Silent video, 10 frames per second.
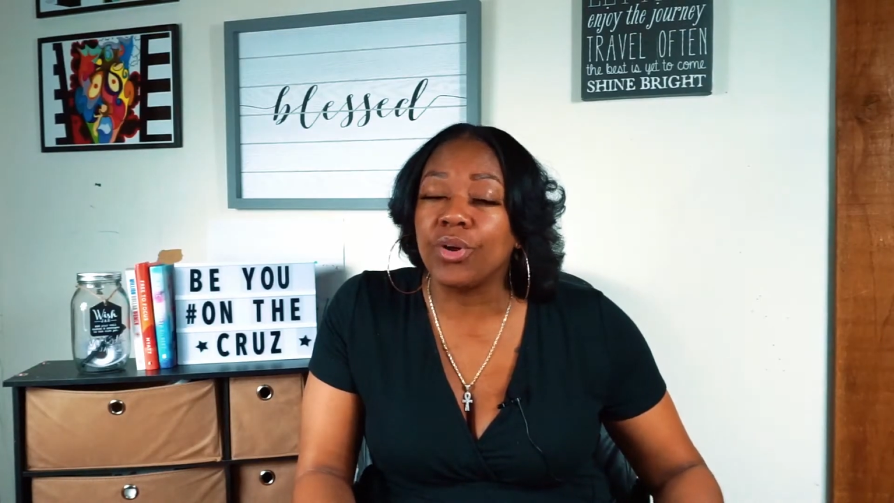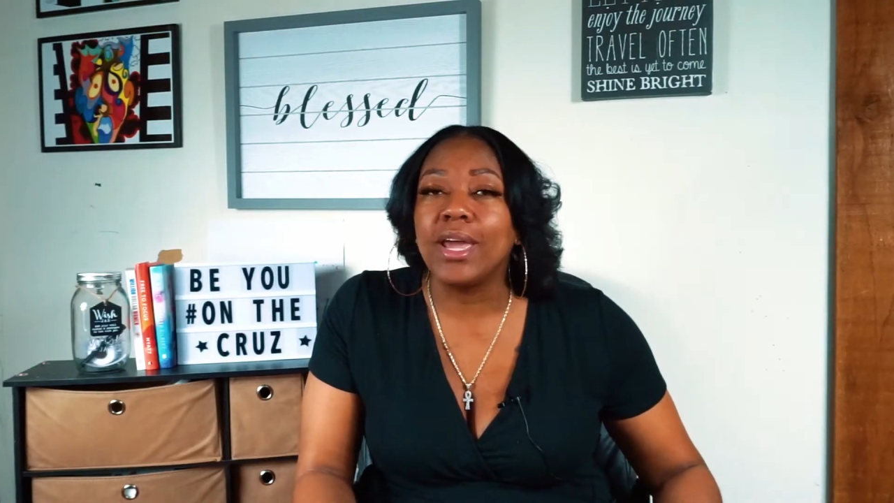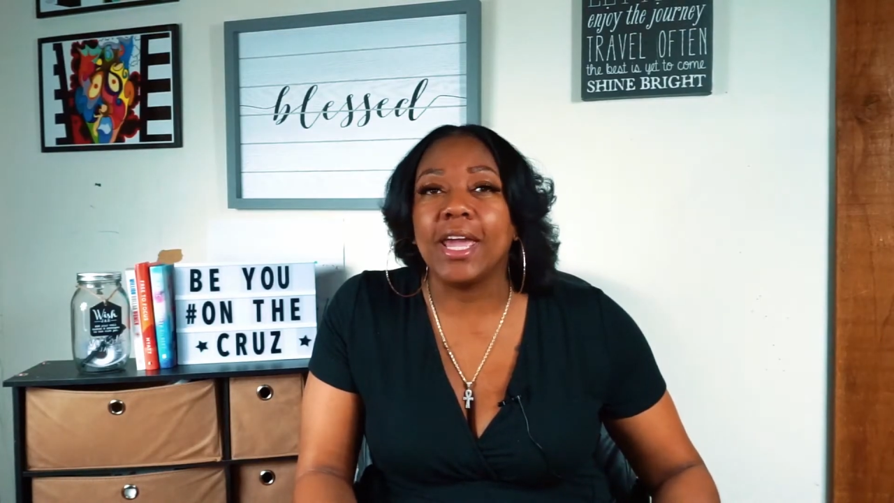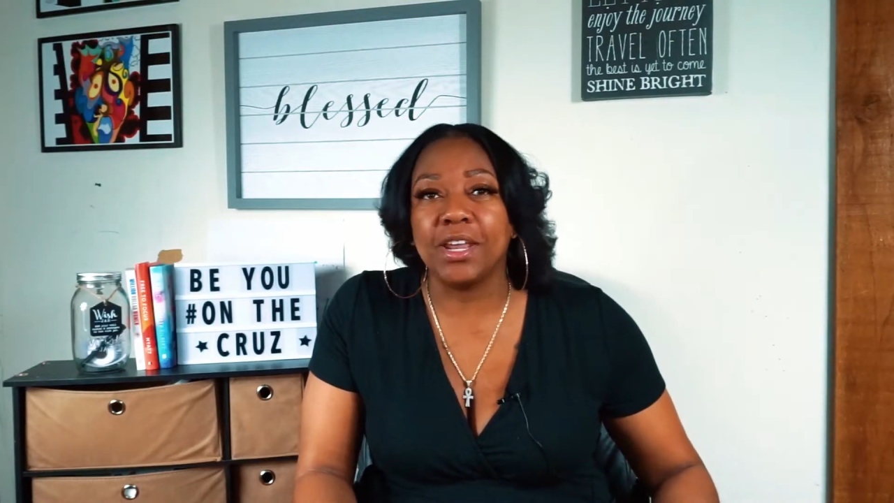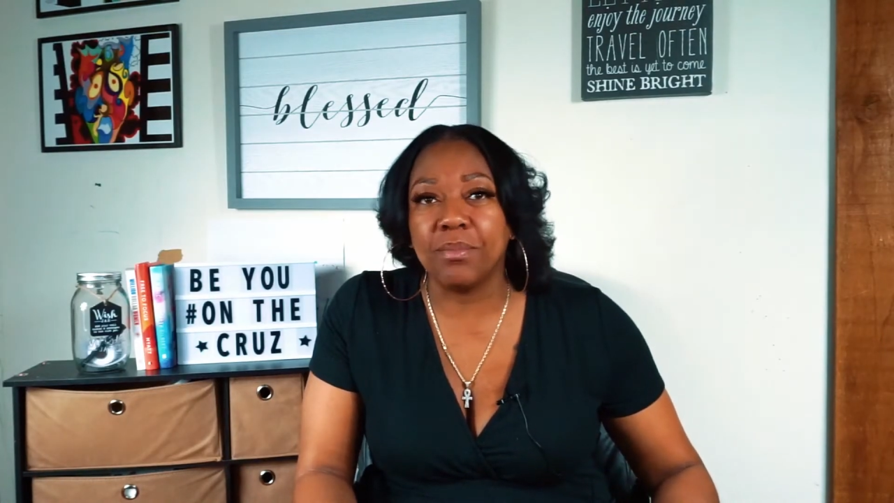
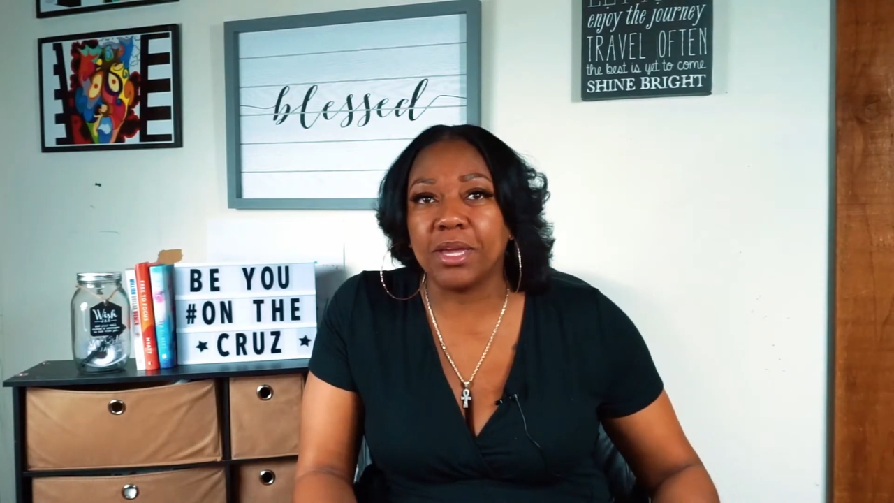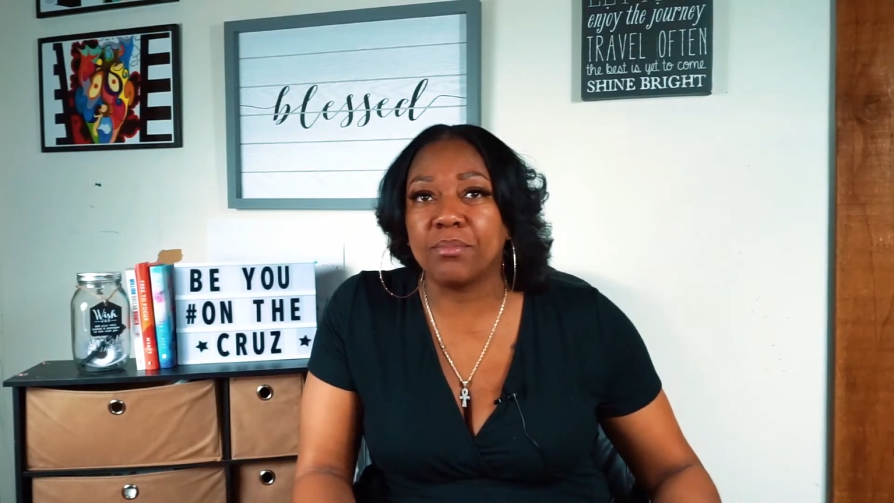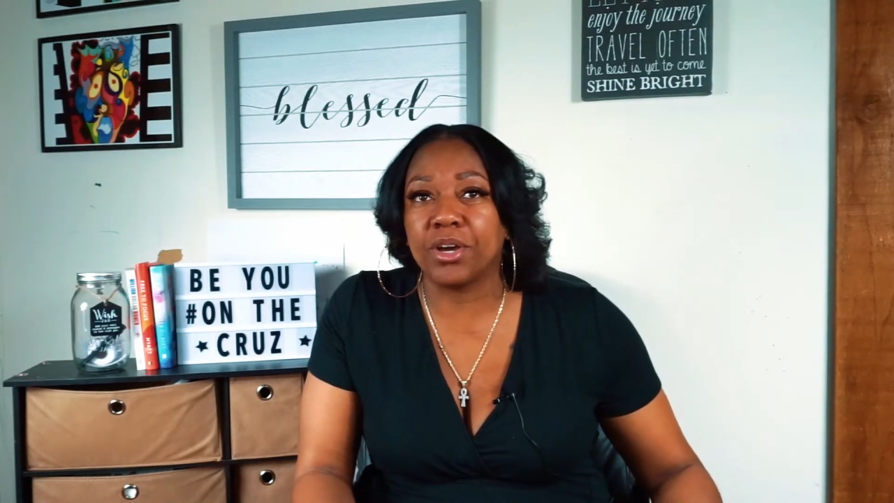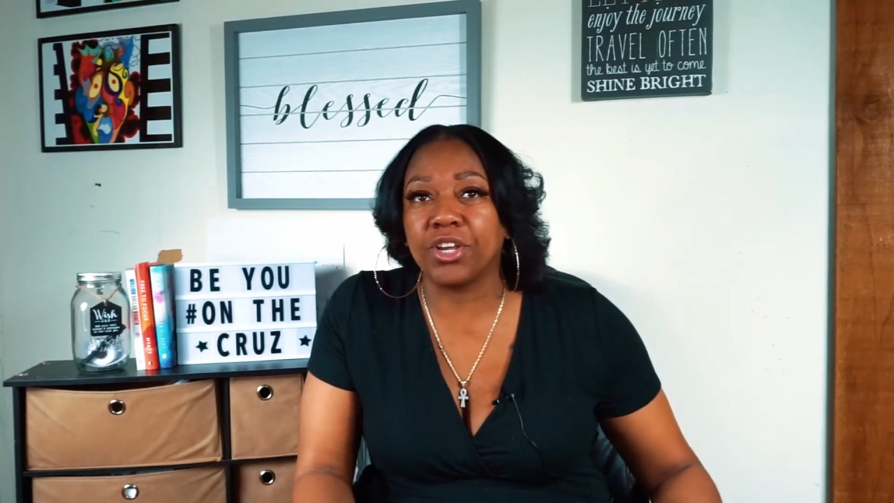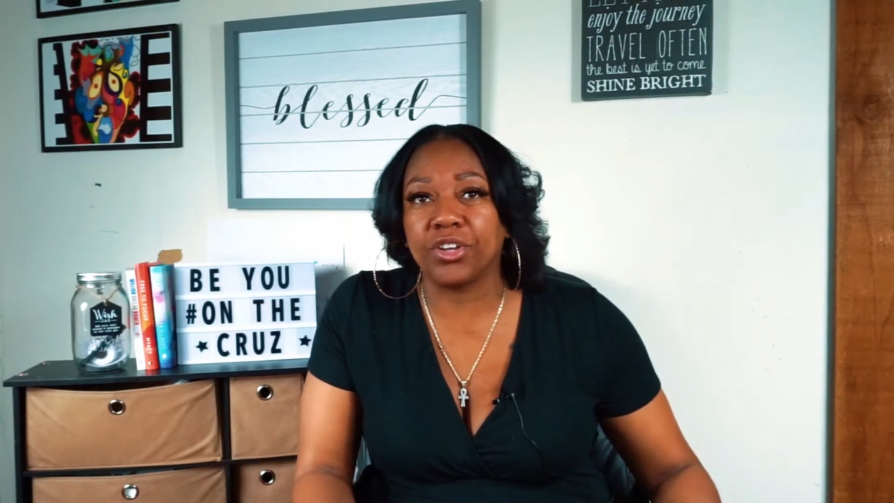and make
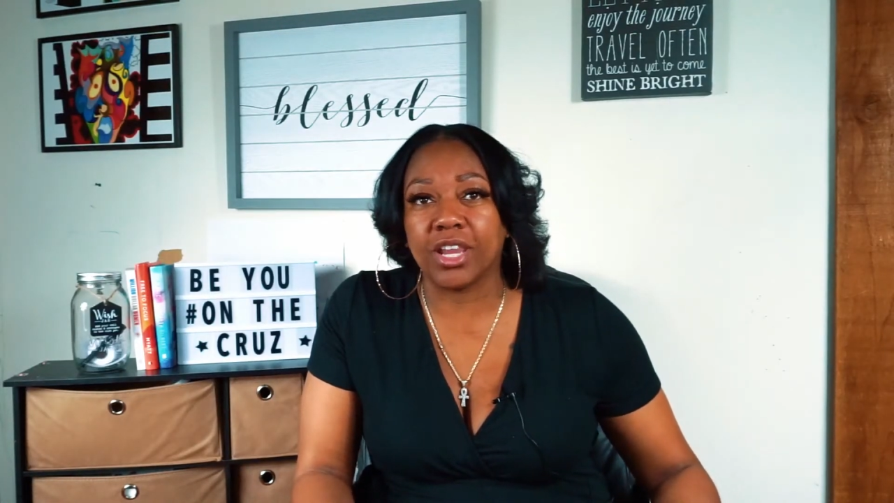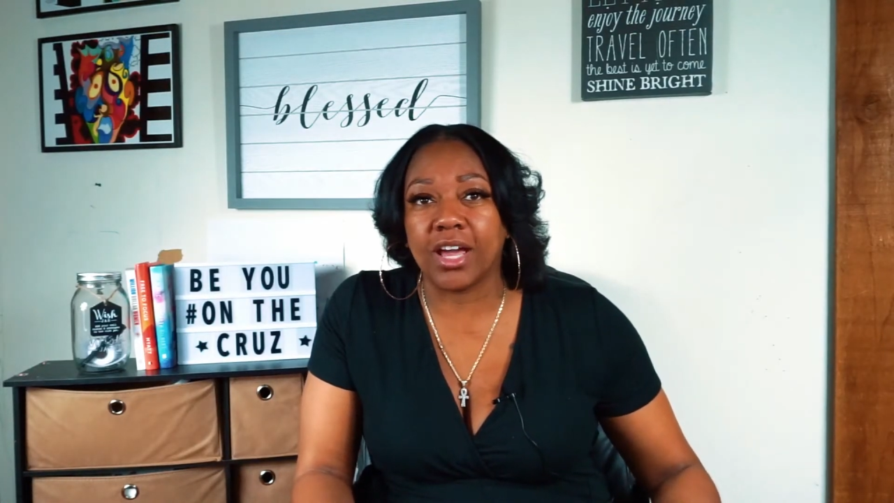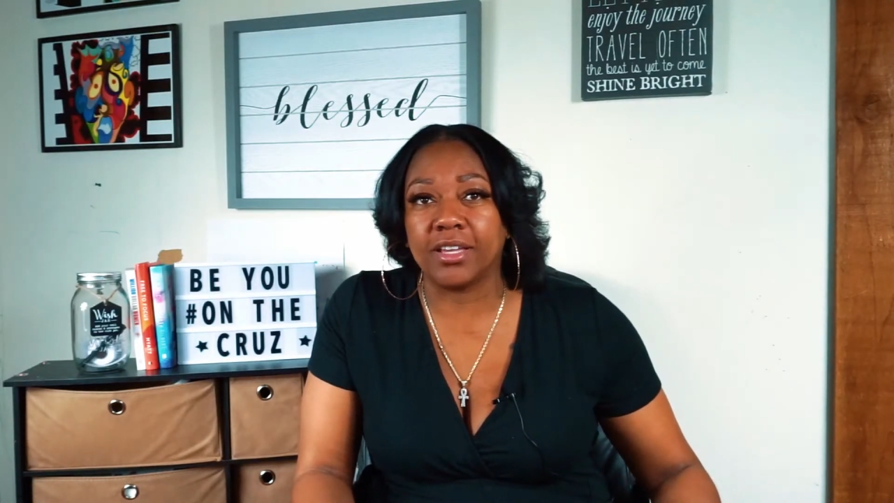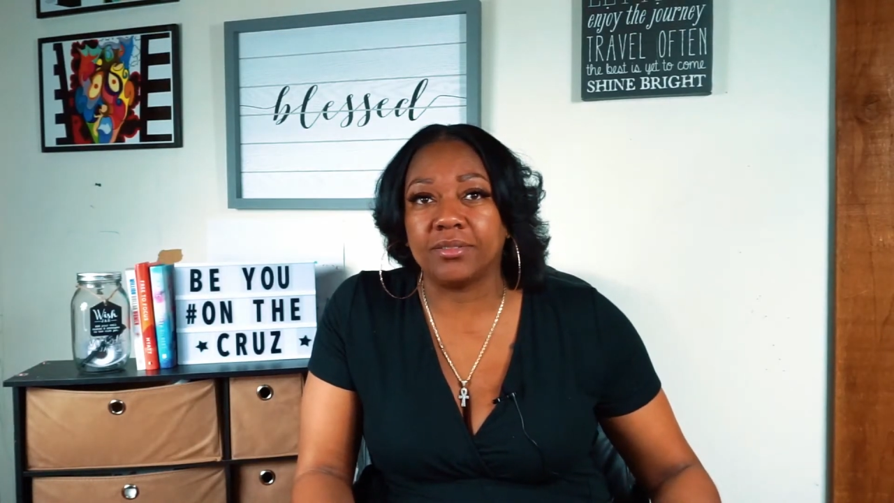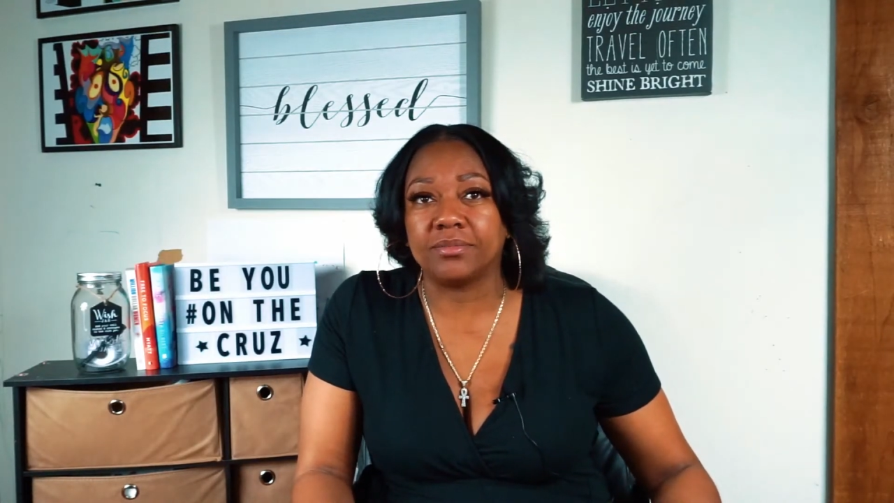money online.